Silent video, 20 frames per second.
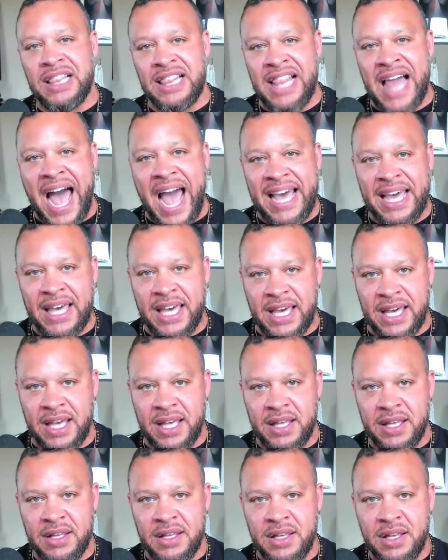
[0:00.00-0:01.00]
like
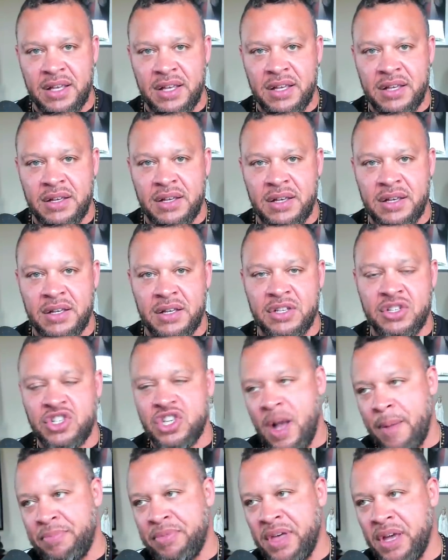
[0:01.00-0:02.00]

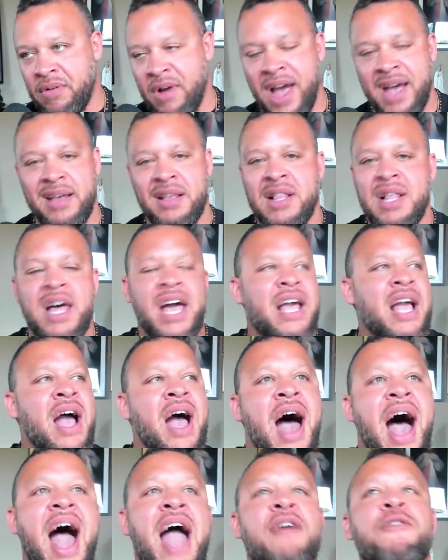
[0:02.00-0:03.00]
something, right? Like,
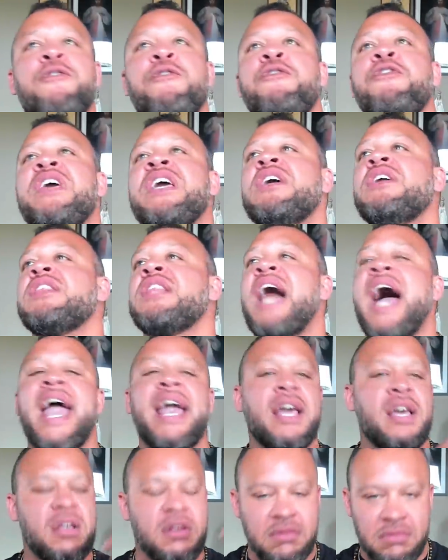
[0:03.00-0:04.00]
I feel
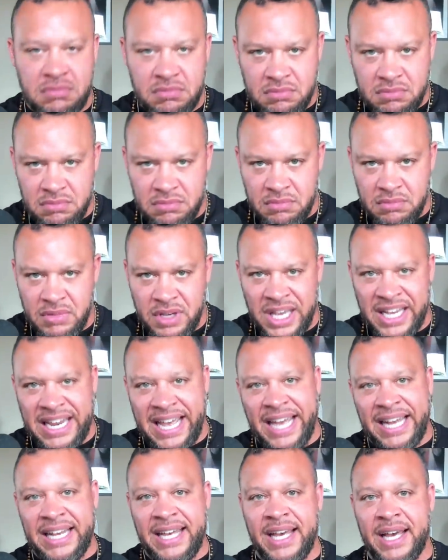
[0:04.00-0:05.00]
like an
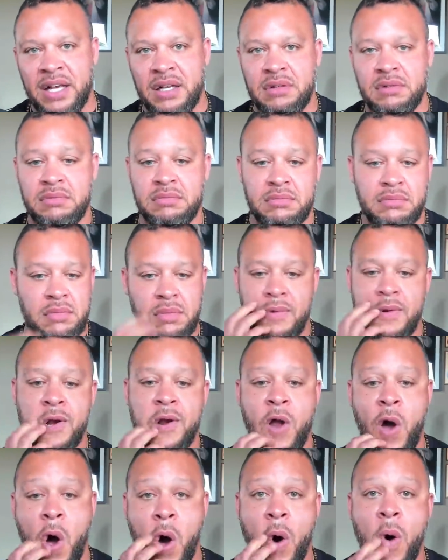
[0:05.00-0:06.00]
idiot.
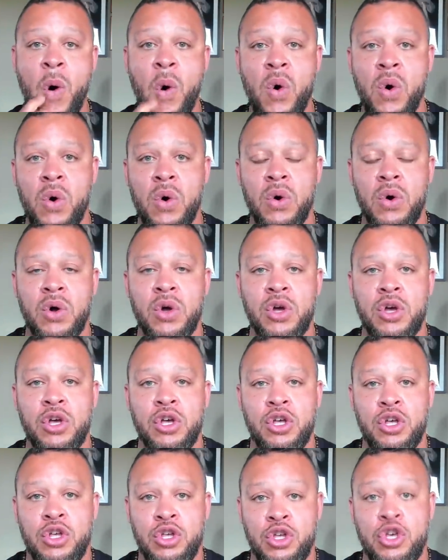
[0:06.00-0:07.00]
No,
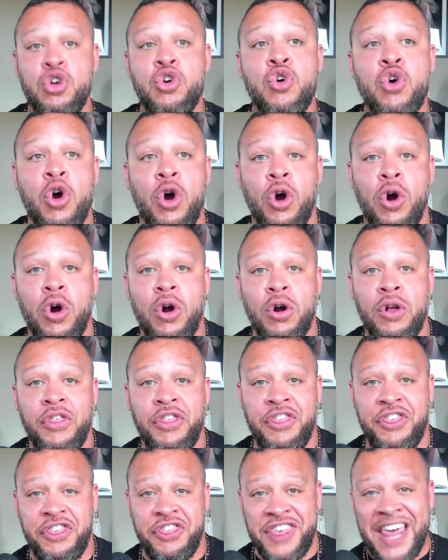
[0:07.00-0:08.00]
you are
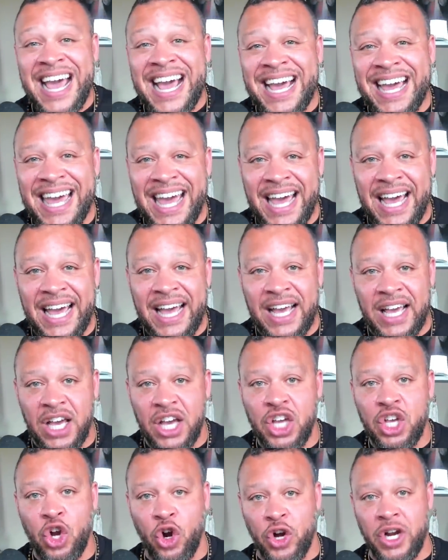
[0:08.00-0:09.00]
thinking
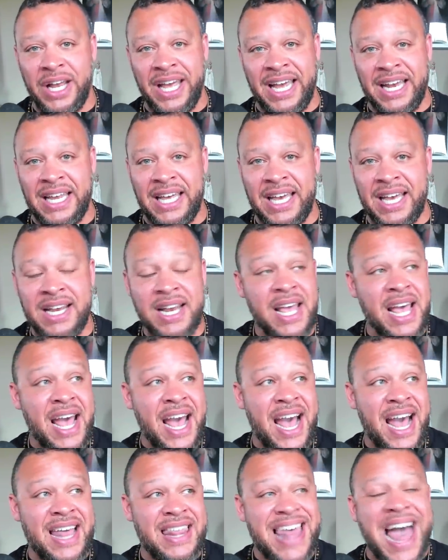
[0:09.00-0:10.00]
you're an idiot,
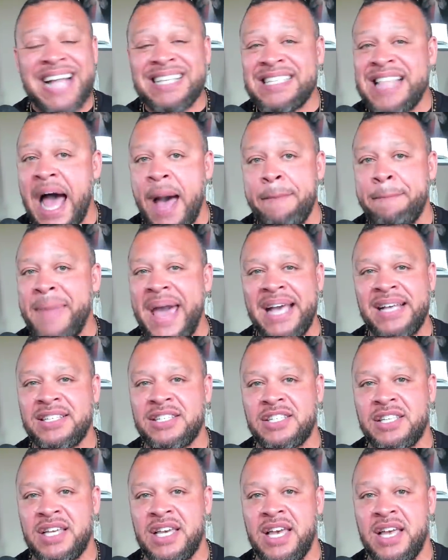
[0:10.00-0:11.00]
and that's not
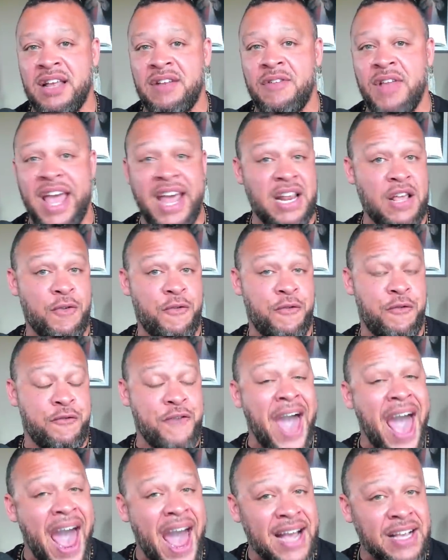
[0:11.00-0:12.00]
based in any
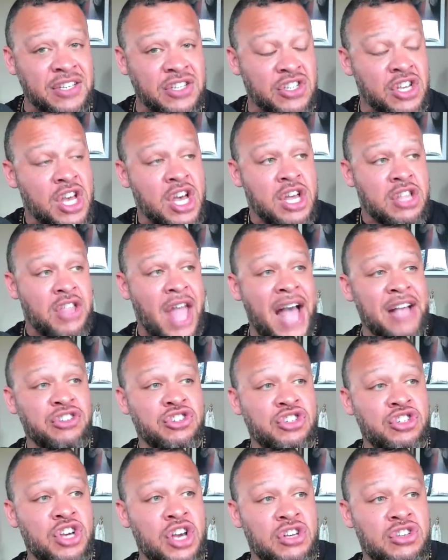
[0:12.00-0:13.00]
facts.
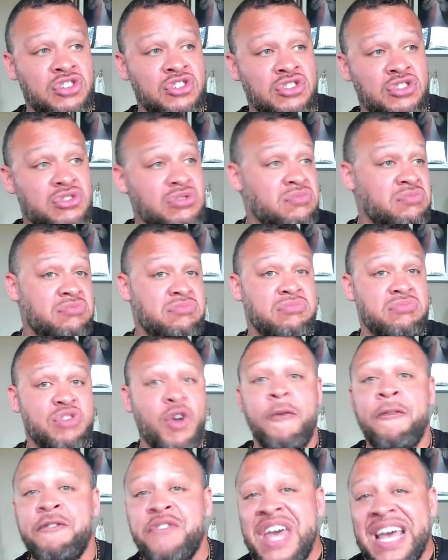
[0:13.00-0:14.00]
That's just
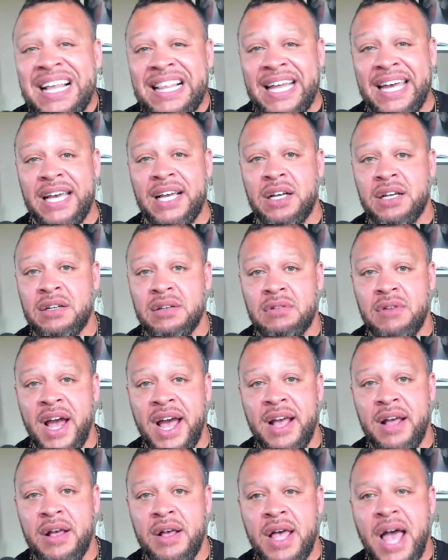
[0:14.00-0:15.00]
your feeling, right?